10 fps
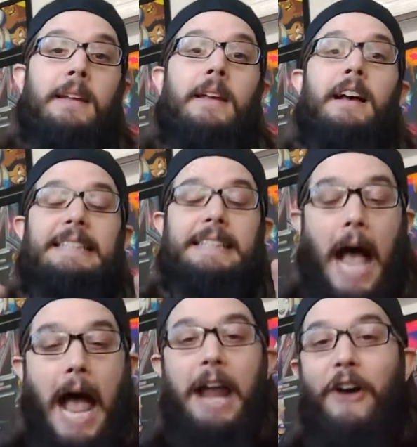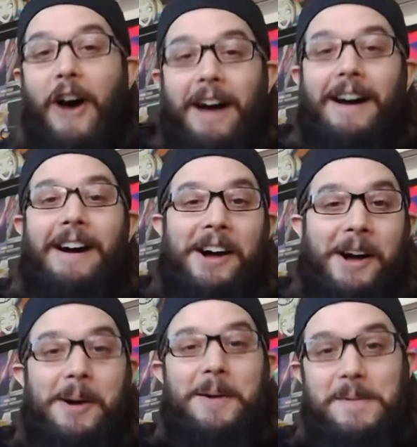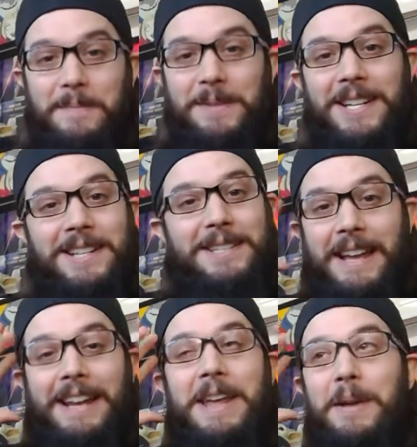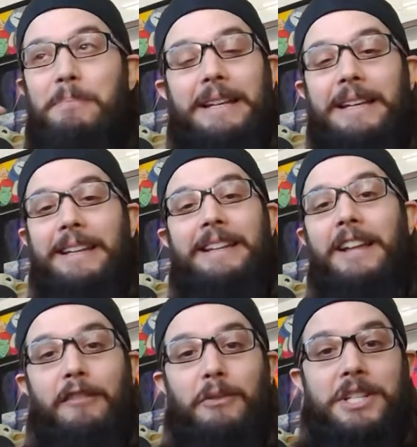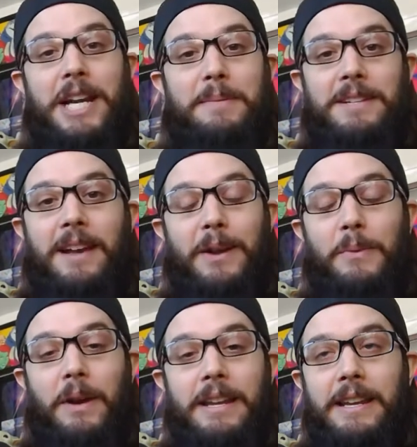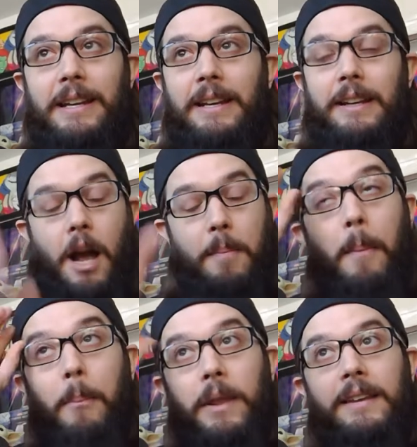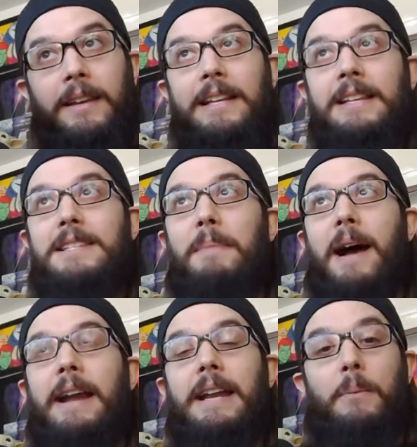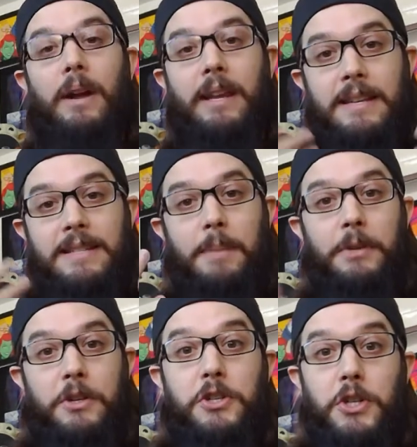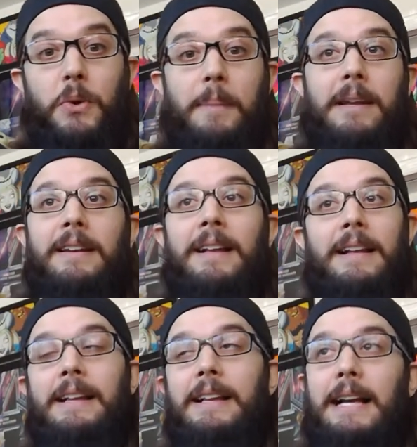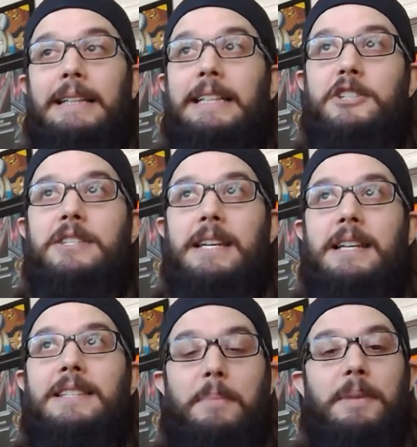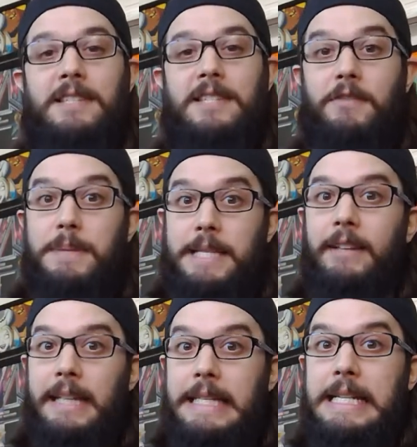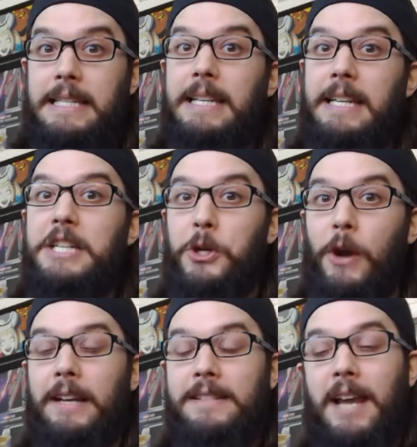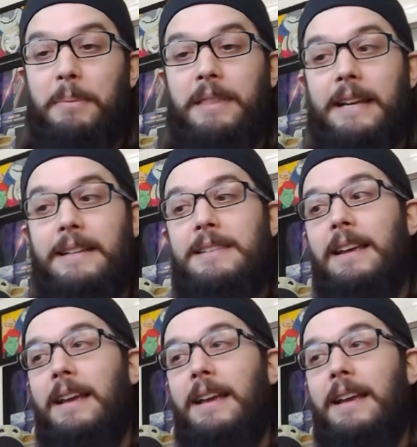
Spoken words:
aside from just like being in love with James Gunn and what he can come up with in his mind and what he is able to do, I mean, like I said, just seeing some of the stuff, specifically DC Easter egg type things,